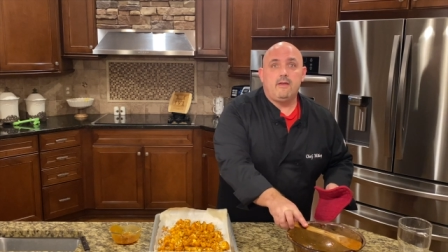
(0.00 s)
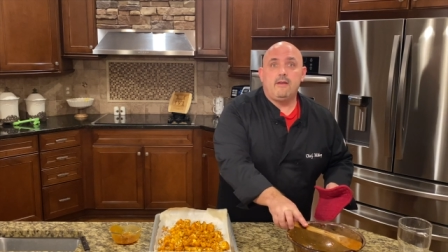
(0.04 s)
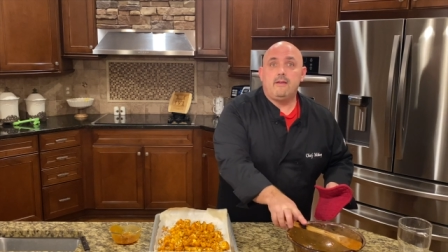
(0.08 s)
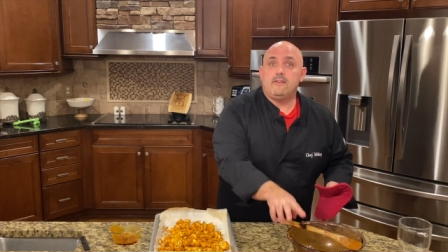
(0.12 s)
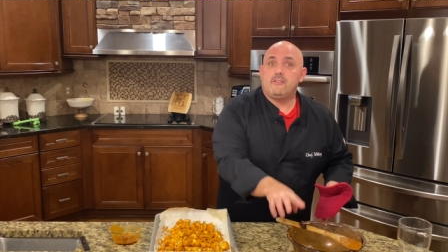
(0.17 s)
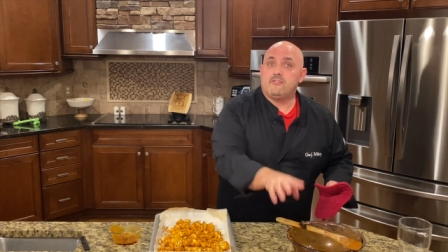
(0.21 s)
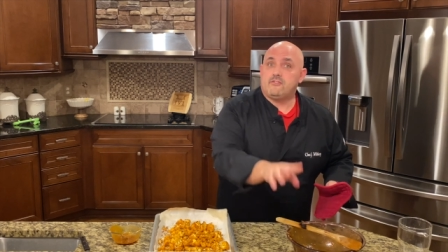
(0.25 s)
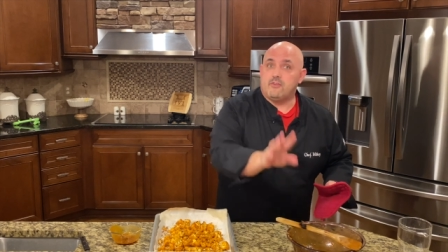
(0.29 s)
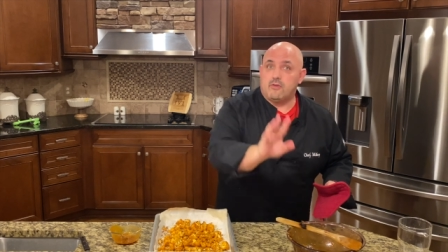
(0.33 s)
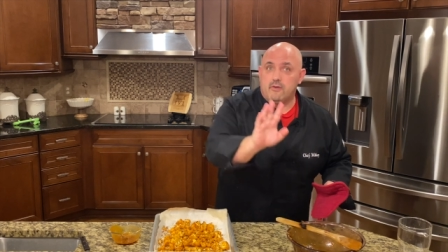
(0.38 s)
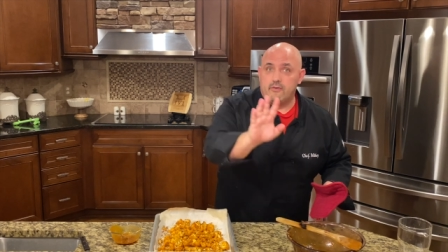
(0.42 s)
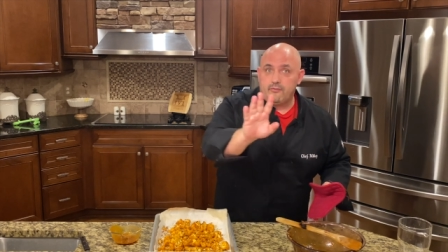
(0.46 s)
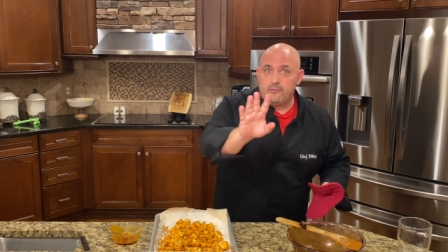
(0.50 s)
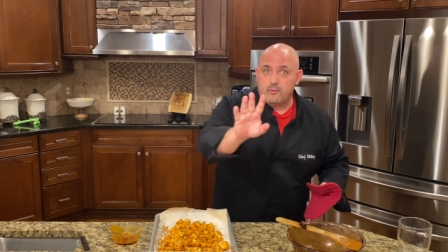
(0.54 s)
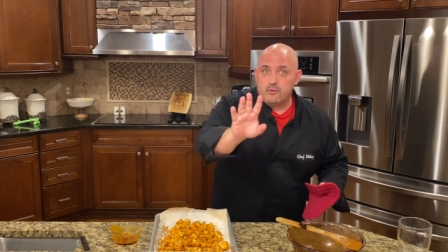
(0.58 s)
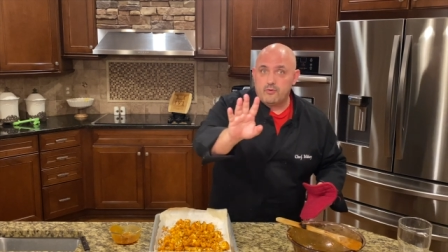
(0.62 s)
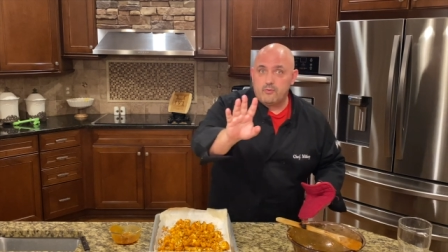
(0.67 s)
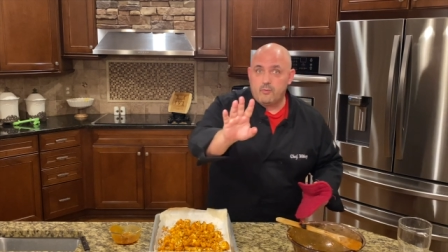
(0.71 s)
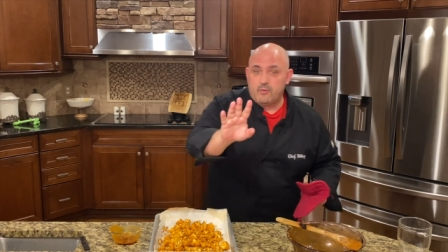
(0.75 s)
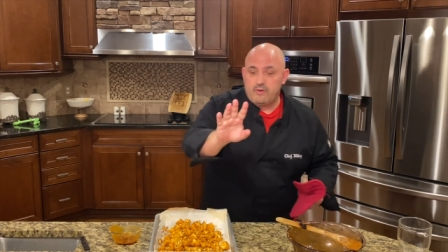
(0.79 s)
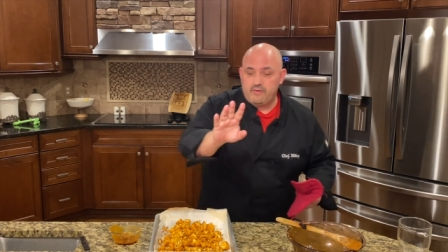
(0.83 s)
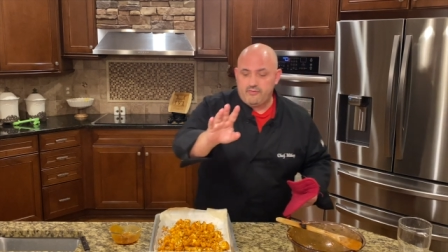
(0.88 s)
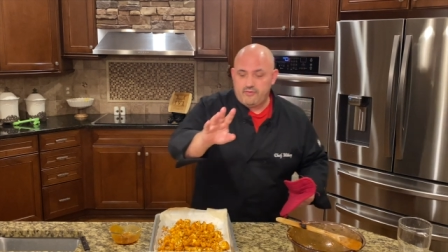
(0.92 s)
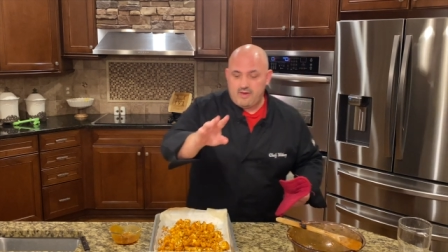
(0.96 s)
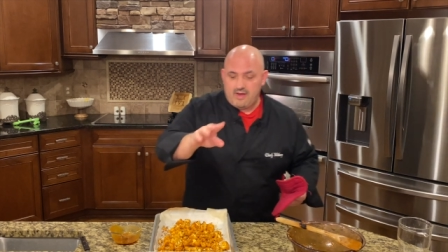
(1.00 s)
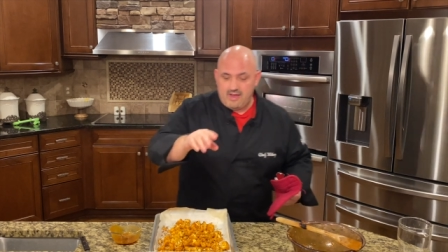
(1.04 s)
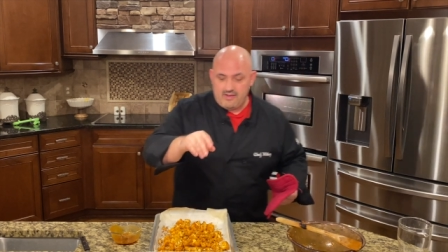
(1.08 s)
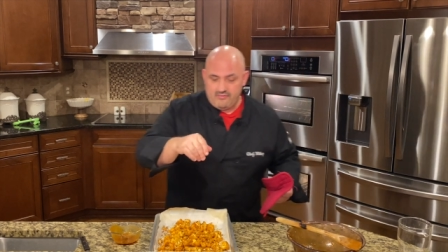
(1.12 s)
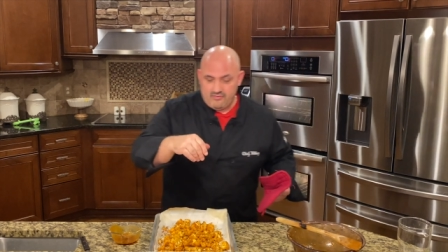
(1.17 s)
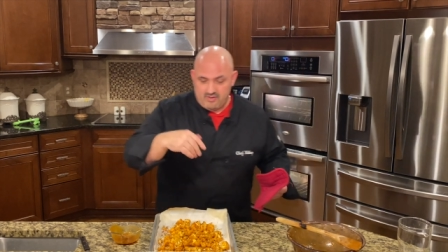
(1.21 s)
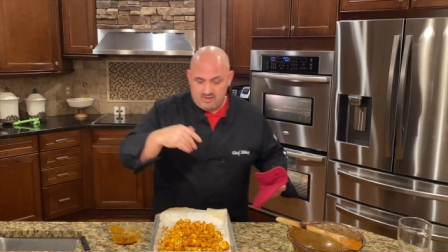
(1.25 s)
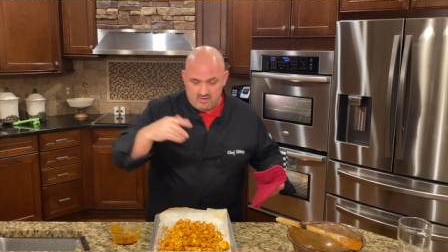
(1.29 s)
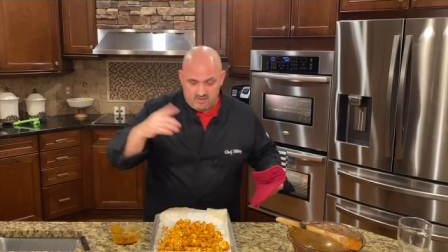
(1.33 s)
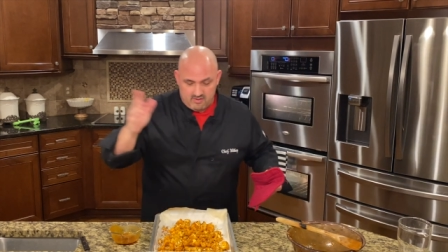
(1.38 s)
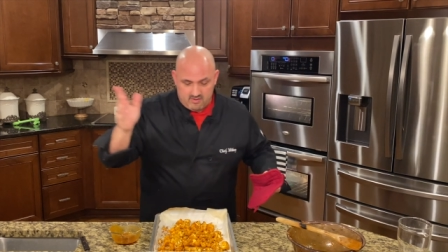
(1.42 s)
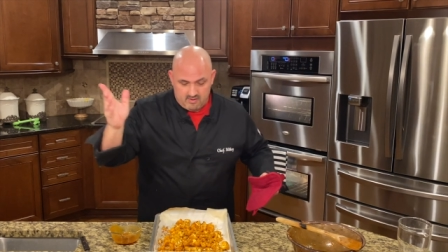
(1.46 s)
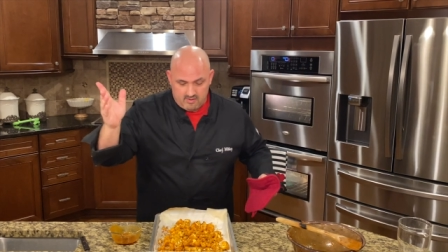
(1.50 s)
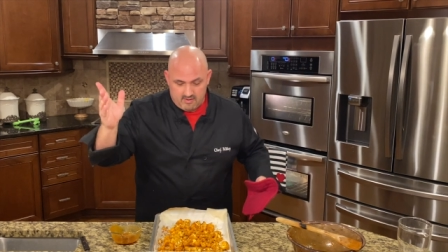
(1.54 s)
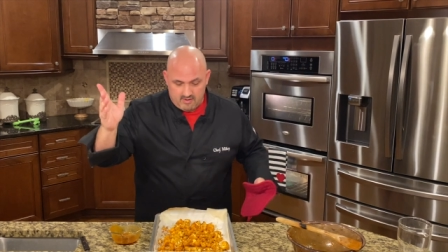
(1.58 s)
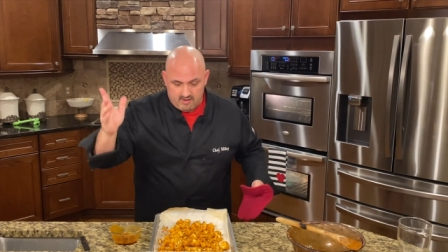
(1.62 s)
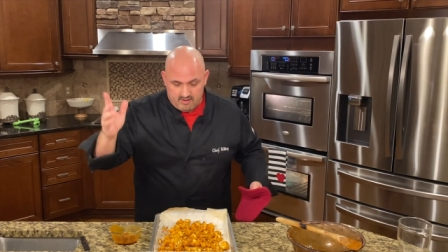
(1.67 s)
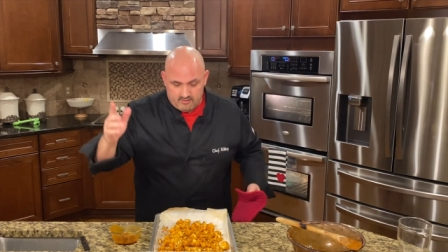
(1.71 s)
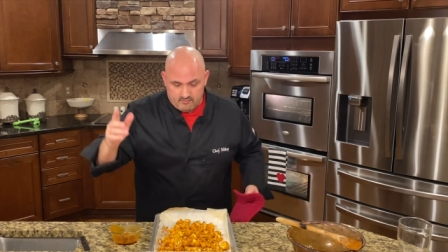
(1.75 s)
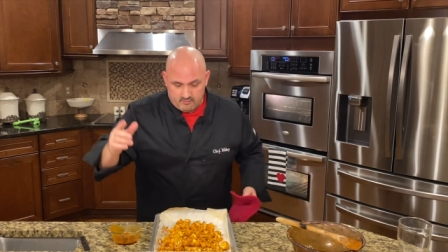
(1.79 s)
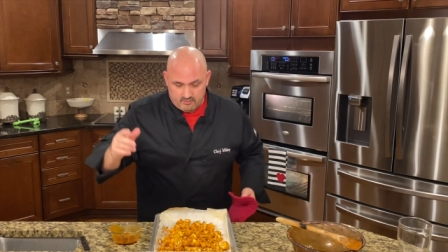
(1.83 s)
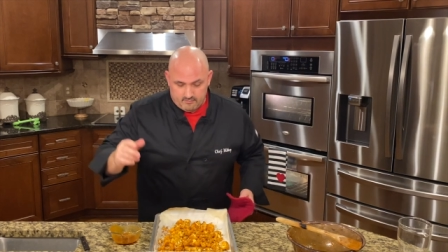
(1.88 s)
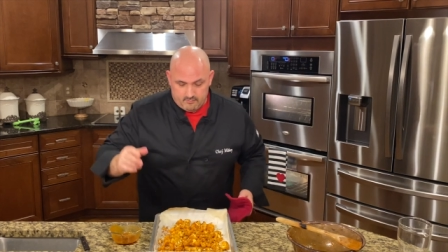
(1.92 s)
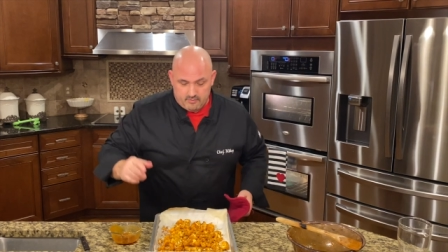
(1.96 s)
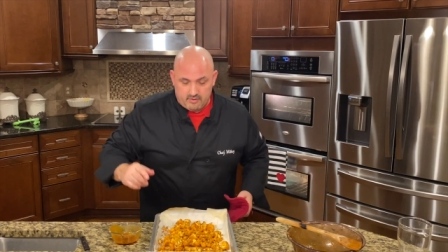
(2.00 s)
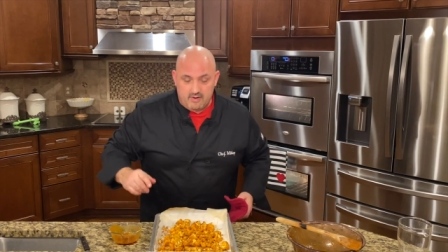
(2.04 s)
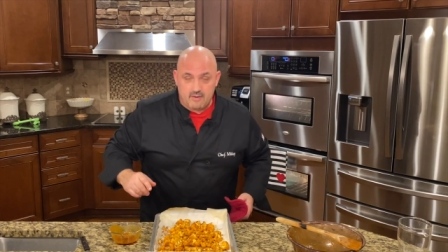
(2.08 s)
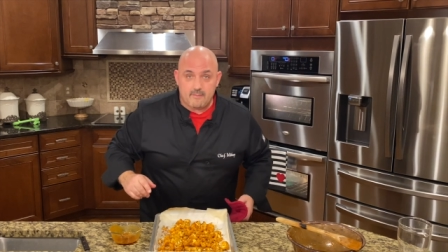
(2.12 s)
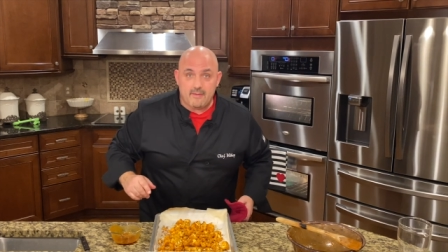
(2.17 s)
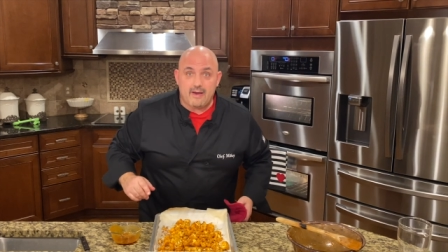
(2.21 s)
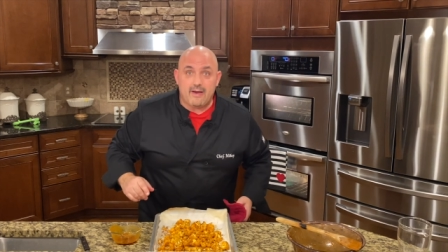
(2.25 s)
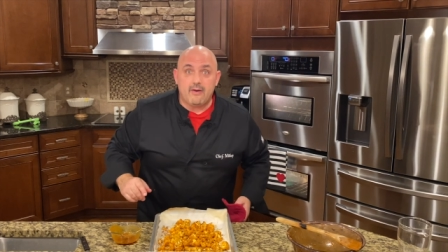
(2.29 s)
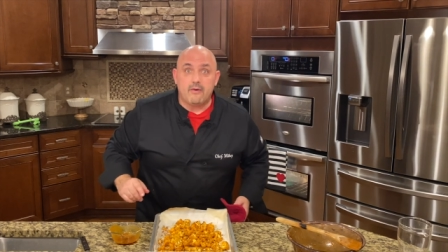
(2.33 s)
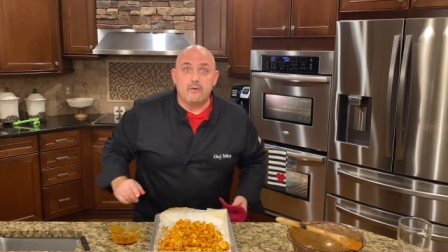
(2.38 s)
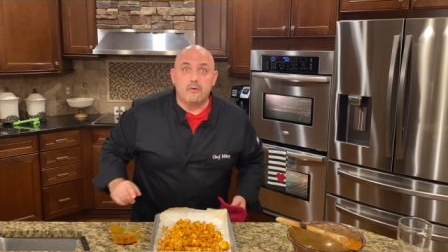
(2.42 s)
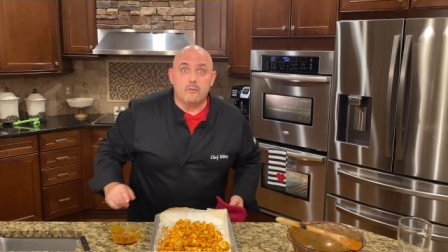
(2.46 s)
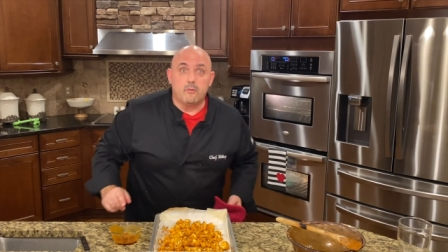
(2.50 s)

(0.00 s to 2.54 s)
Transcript: still at 425, and we're bring them out,